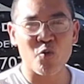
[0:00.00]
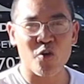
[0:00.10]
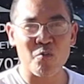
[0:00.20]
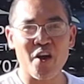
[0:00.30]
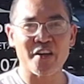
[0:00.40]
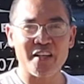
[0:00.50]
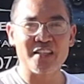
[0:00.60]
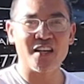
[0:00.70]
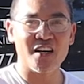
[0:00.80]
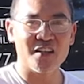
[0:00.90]
more
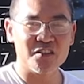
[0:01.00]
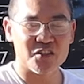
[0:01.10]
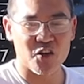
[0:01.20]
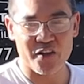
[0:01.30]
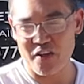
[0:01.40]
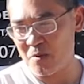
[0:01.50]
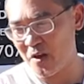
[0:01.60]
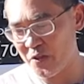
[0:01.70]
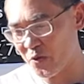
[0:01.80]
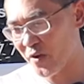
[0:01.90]
marketing done, so I thought
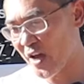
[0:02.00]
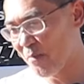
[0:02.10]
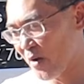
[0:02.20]
about the wrap.